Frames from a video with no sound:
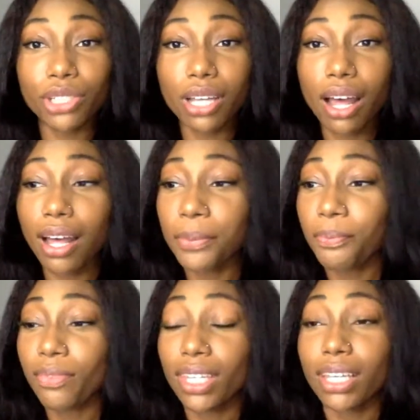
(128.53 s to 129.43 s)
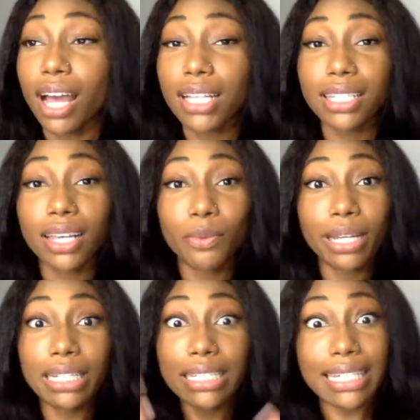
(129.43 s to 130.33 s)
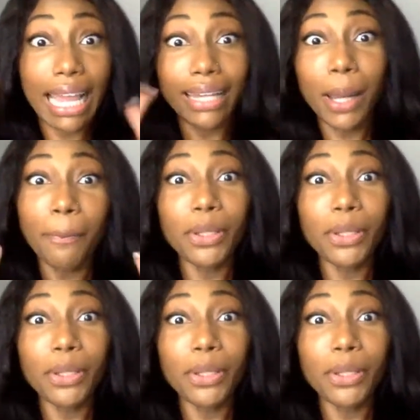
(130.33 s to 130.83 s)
y'all seen Wendy stand up